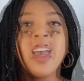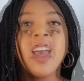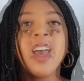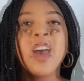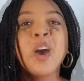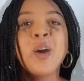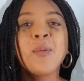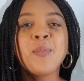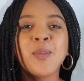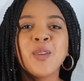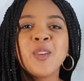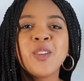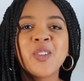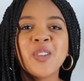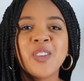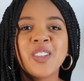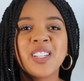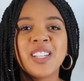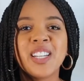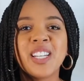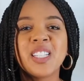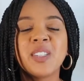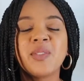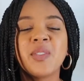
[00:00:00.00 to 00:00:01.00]
Hope you enjoyed
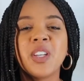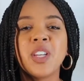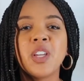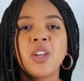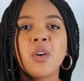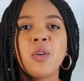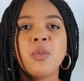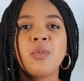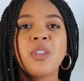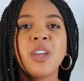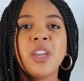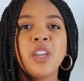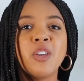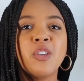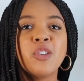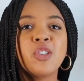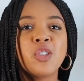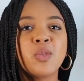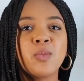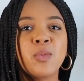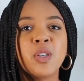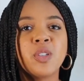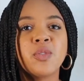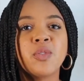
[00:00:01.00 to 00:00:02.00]
today's video. Thank you
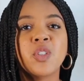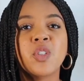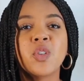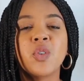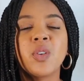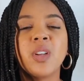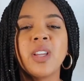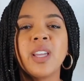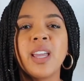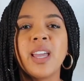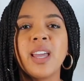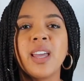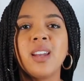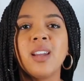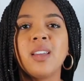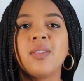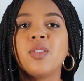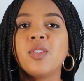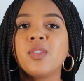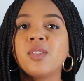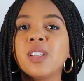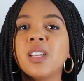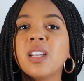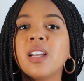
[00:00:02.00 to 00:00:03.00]
so much for tuning in. If
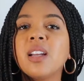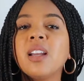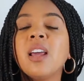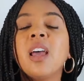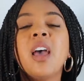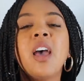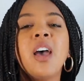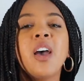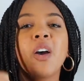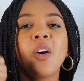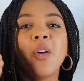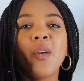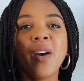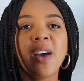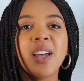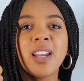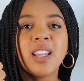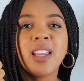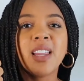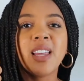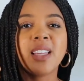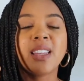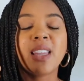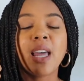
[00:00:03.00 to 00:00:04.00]
you did, go ahead
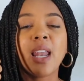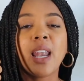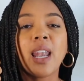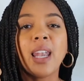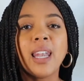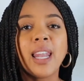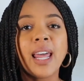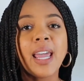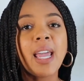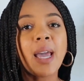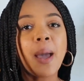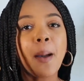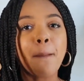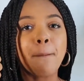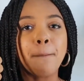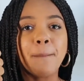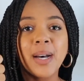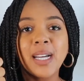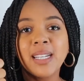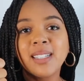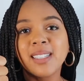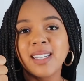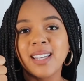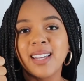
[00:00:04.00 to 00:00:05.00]
and click that like
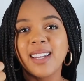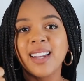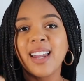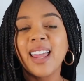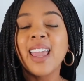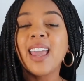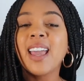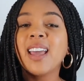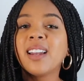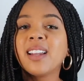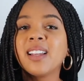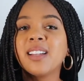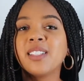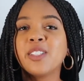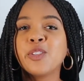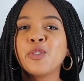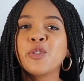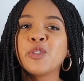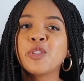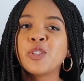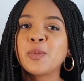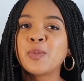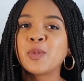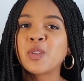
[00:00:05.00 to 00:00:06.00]
button and
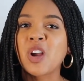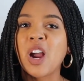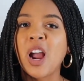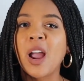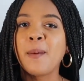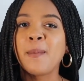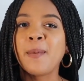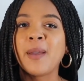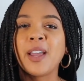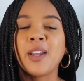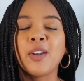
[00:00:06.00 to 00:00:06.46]
consider subscribing.